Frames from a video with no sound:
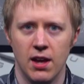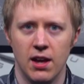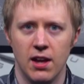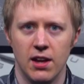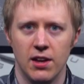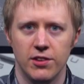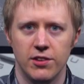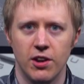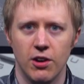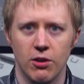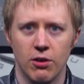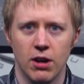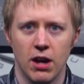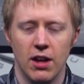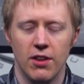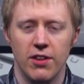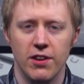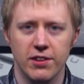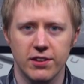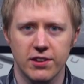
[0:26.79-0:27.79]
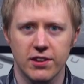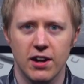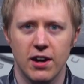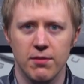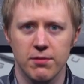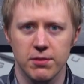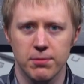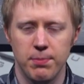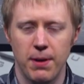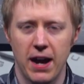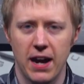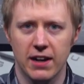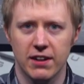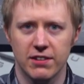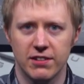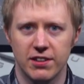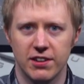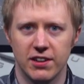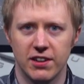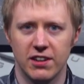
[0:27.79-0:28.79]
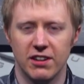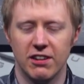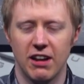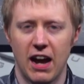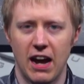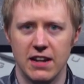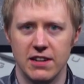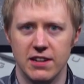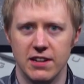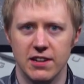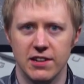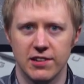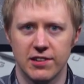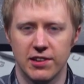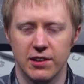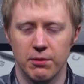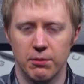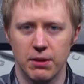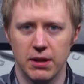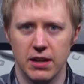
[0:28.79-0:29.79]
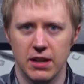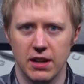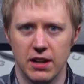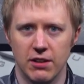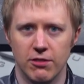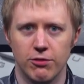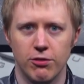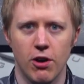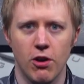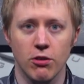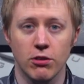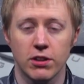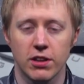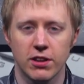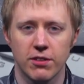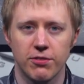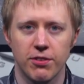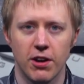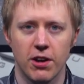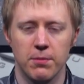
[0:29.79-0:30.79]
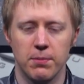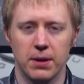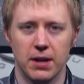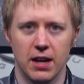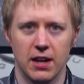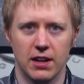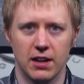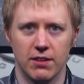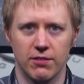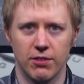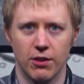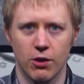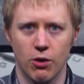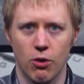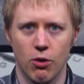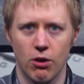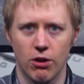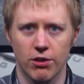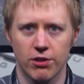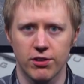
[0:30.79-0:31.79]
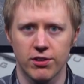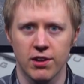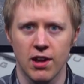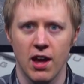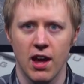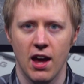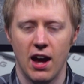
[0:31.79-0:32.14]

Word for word: So this comes back to ideas that we invoked at the very beginning of the course.